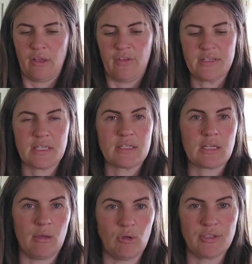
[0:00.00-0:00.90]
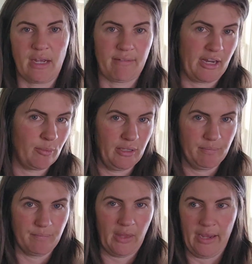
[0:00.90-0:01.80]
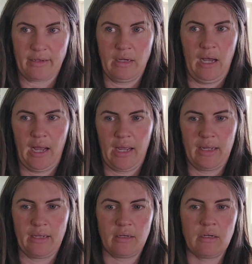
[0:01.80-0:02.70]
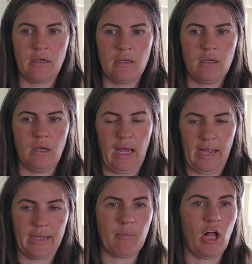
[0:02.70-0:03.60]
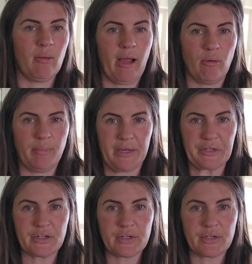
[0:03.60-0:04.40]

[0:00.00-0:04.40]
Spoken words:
This is a multivitamin. Like, I am all about butter.